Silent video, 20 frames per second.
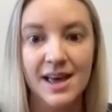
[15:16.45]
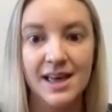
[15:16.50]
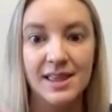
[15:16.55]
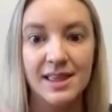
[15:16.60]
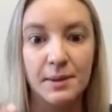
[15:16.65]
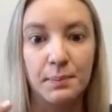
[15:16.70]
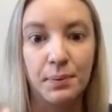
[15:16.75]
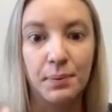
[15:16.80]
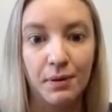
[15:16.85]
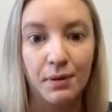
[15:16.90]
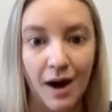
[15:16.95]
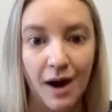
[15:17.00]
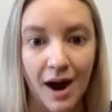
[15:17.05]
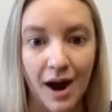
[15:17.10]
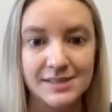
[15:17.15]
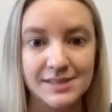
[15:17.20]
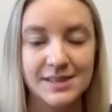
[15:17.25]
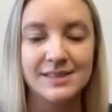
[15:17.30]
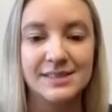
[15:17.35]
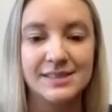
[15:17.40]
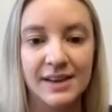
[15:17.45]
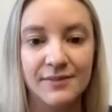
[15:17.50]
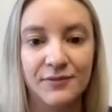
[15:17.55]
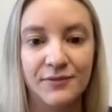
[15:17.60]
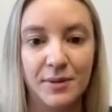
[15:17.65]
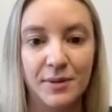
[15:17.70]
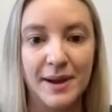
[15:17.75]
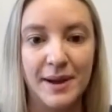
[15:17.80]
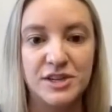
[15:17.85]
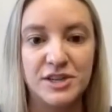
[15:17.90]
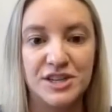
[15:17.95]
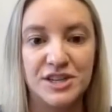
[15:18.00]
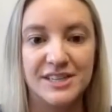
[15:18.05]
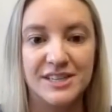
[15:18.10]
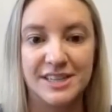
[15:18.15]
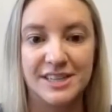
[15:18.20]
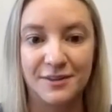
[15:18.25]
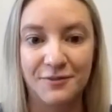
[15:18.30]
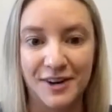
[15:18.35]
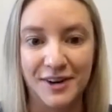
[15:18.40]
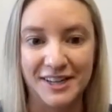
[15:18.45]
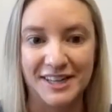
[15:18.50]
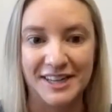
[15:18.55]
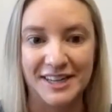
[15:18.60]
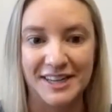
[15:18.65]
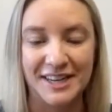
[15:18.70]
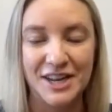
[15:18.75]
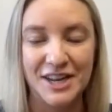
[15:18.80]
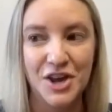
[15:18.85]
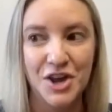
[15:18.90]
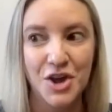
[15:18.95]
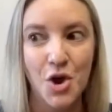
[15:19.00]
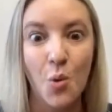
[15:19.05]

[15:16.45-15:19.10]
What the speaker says: they process information differently,